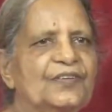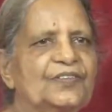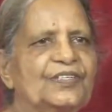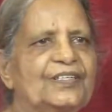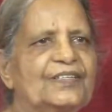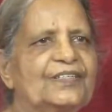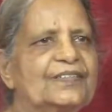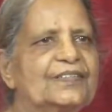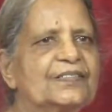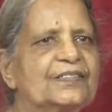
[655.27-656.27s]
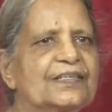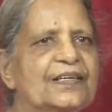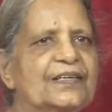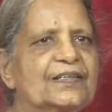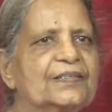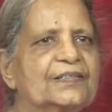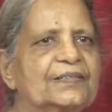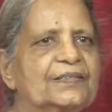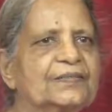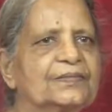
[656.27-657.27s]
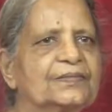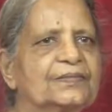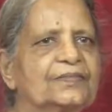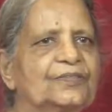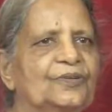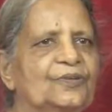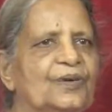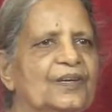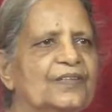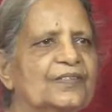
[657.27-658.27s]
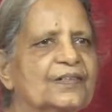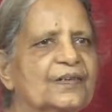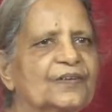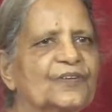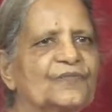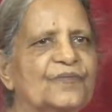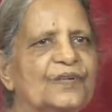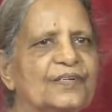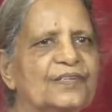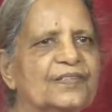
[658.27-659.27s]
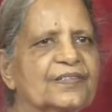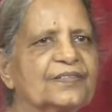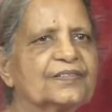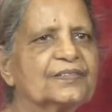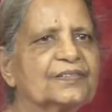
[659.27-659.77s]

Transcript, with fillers: she doesn't care to listen our words.